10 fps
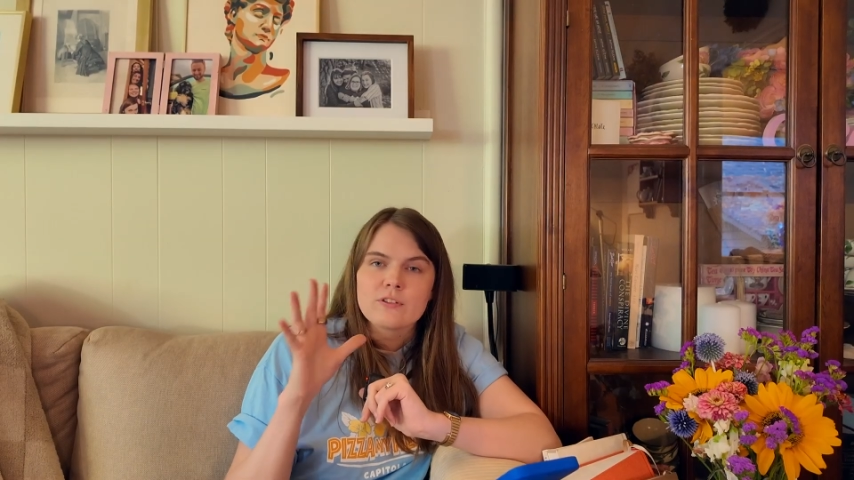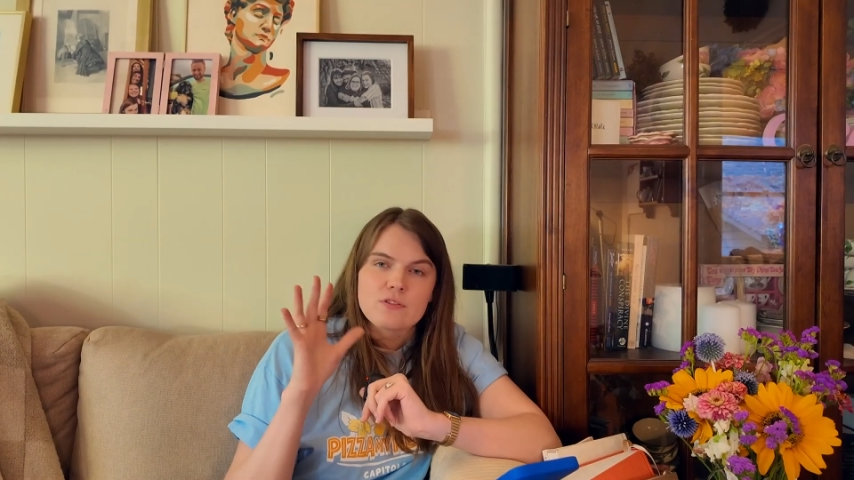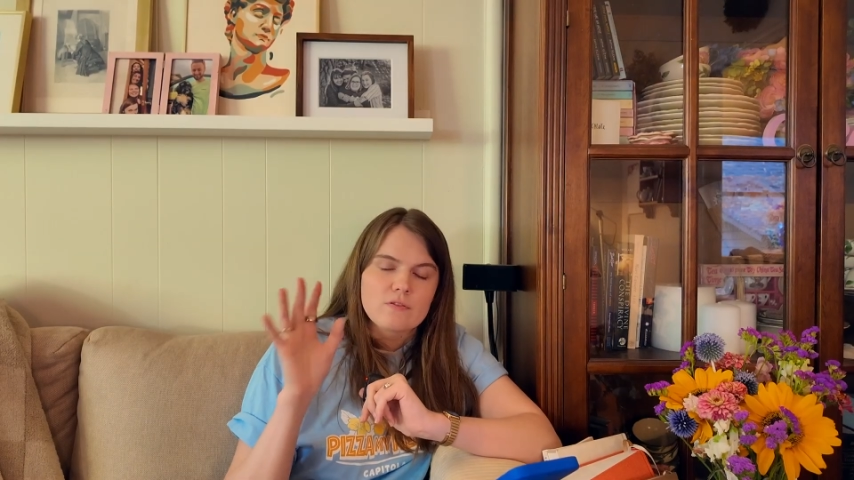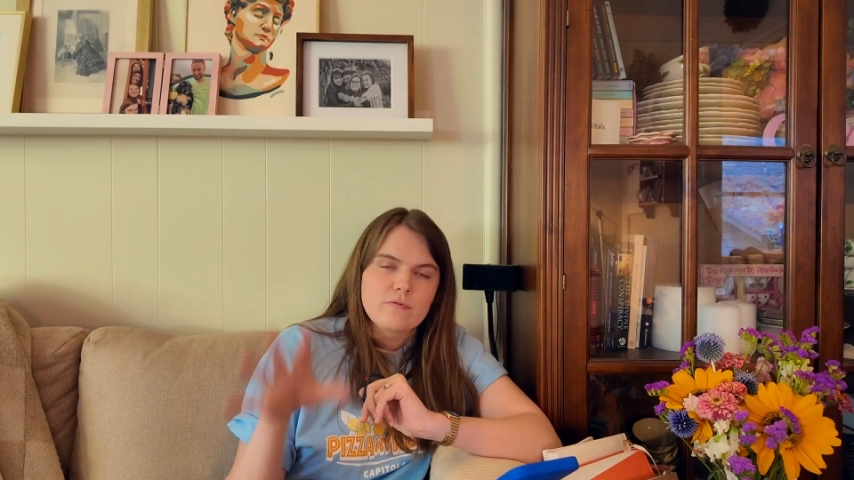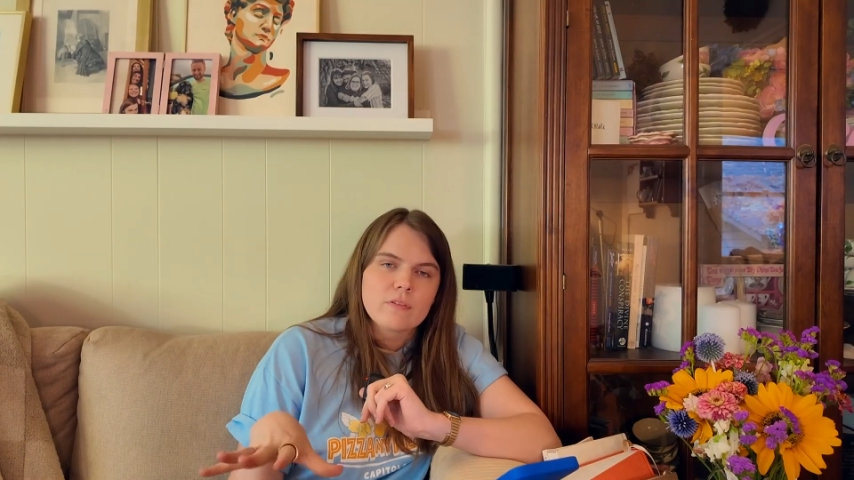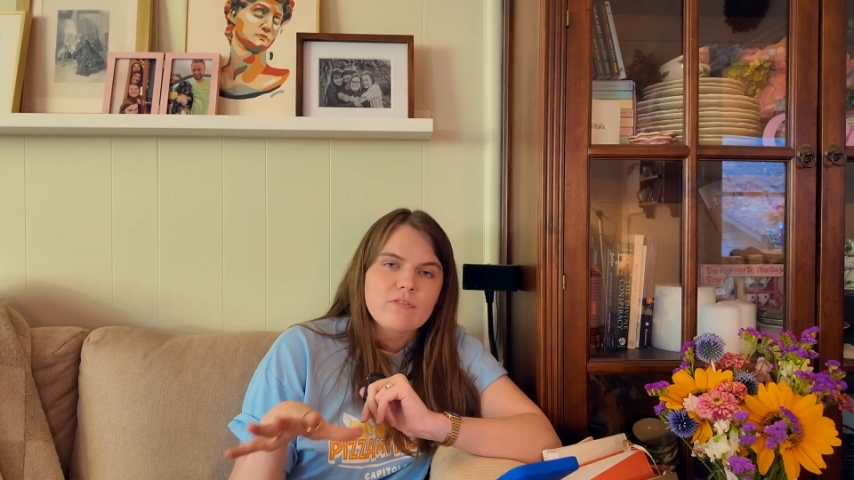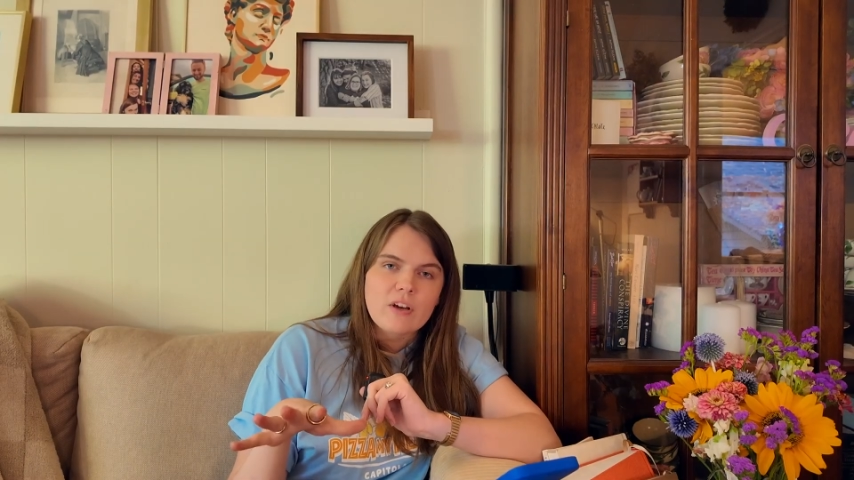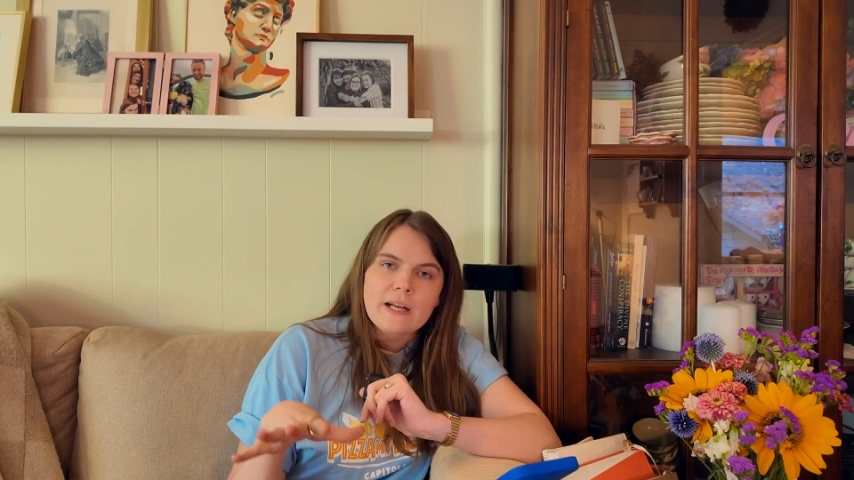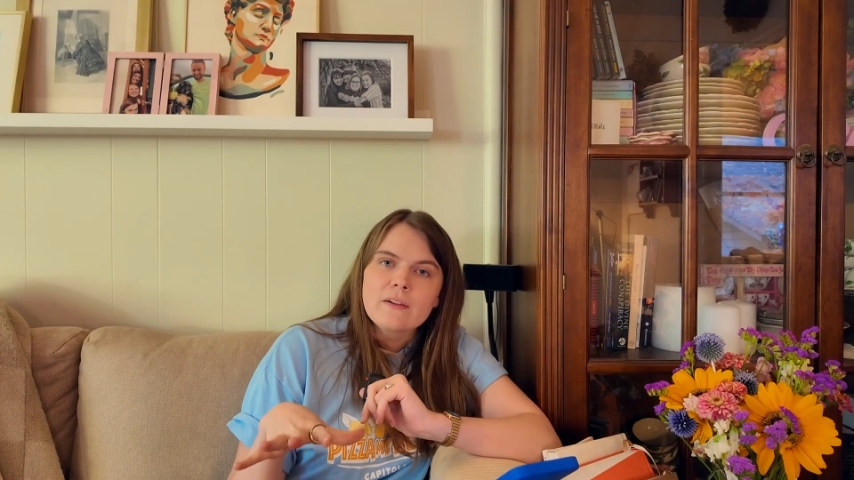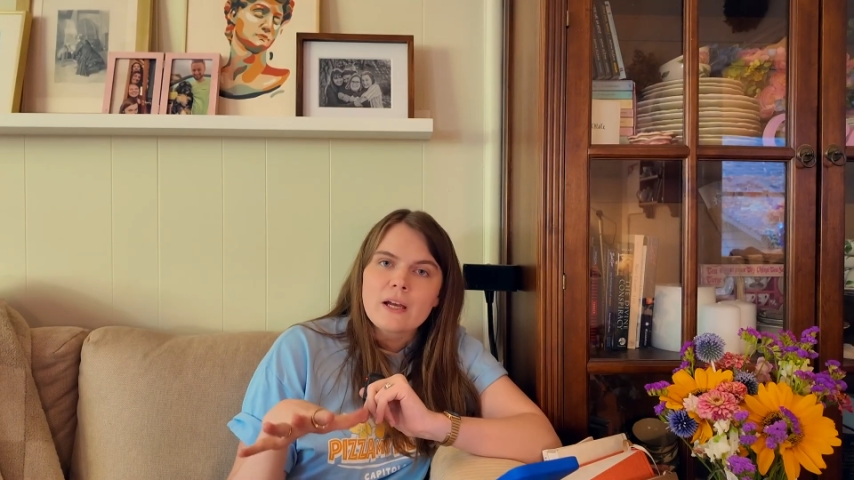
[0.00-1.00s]
it's
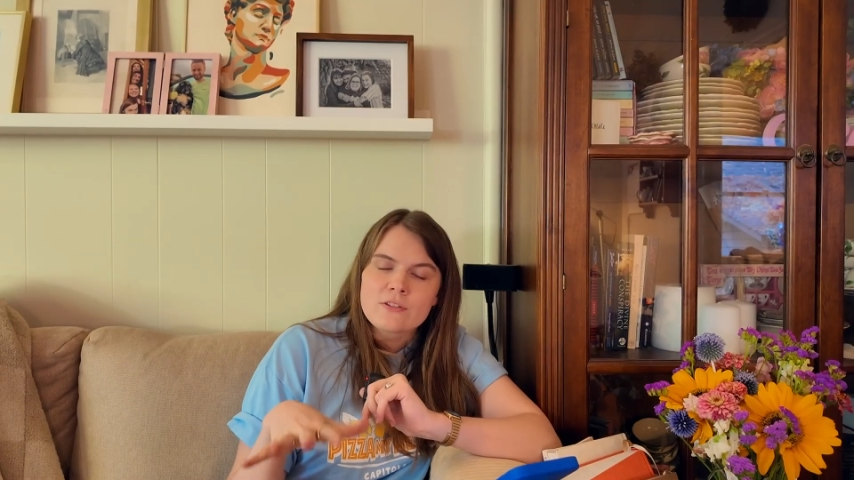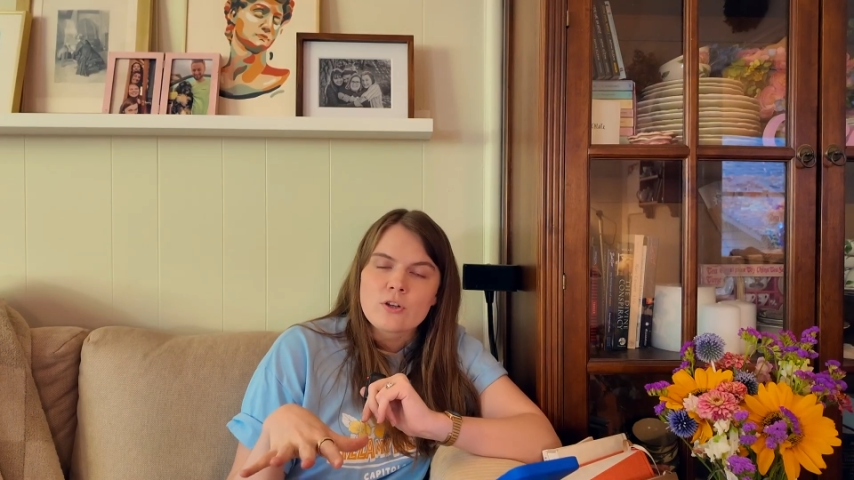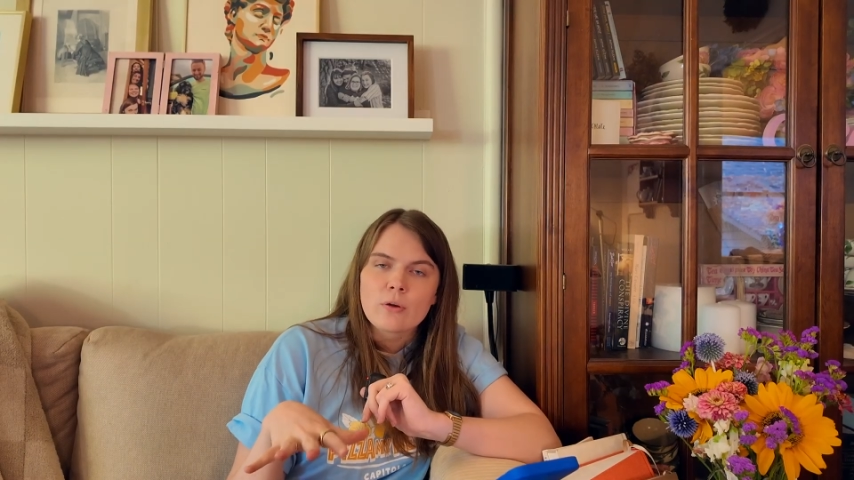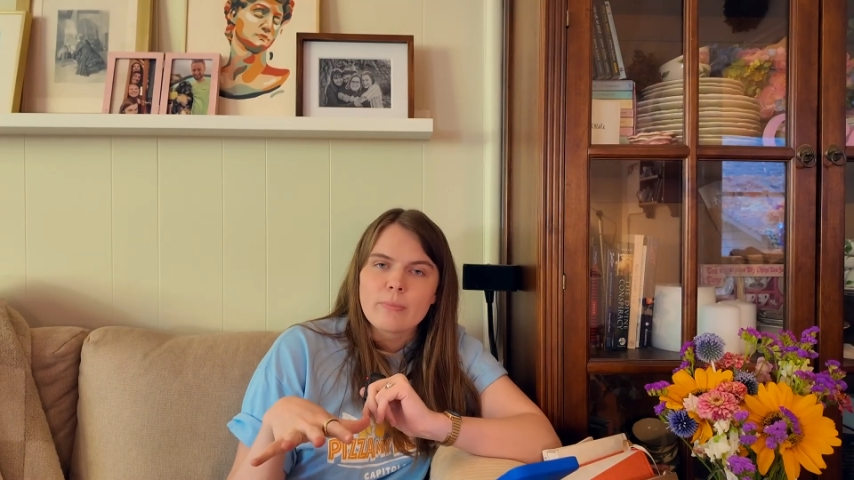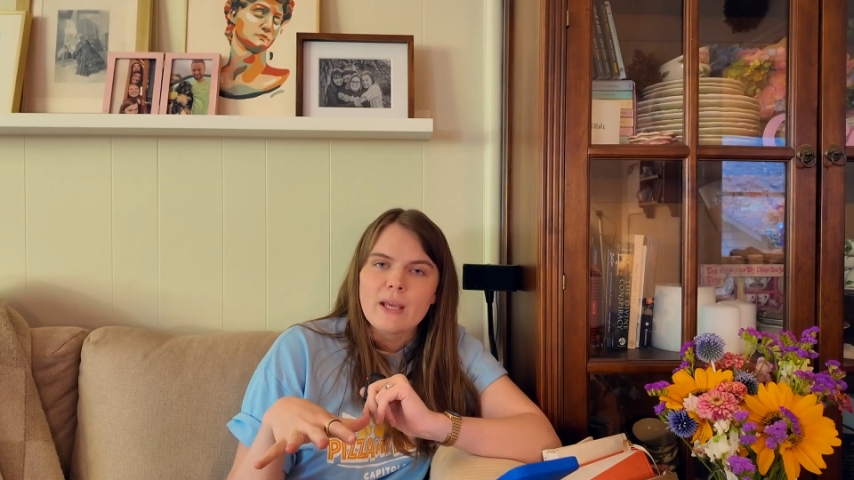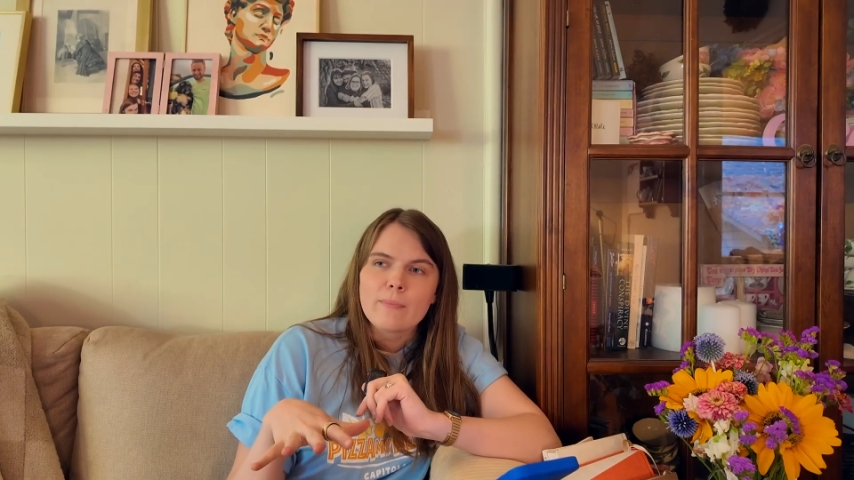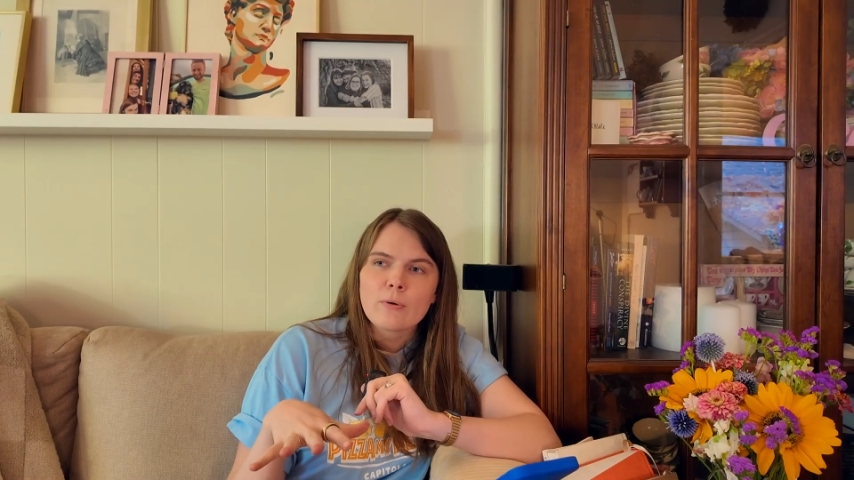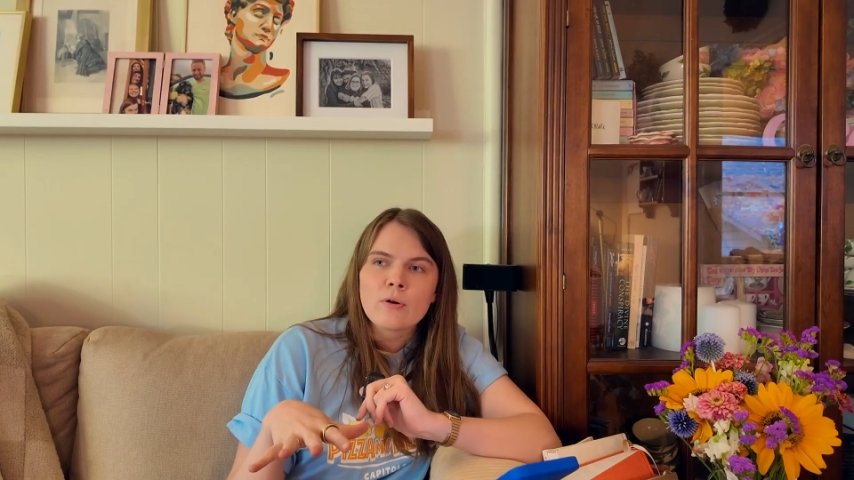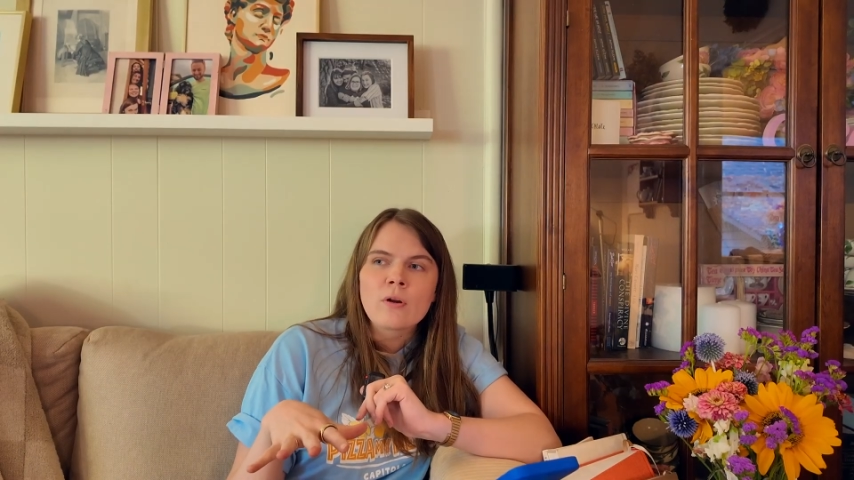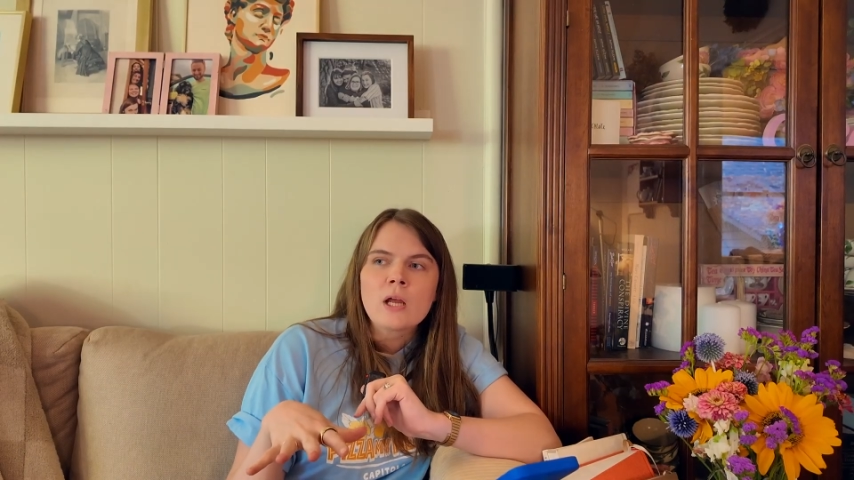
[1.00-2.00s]
finalized on
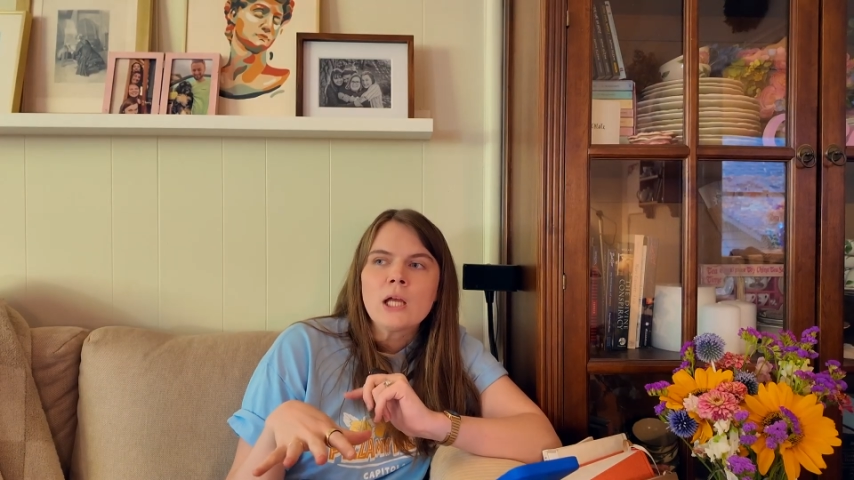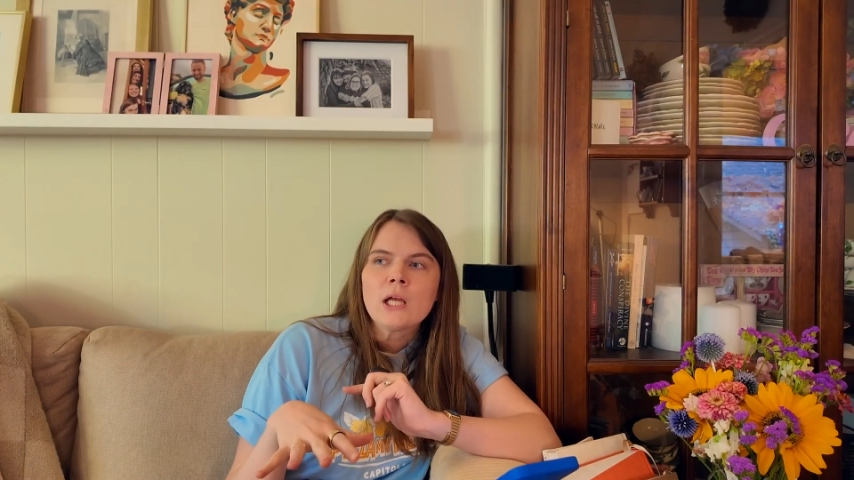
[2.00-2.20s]
paper,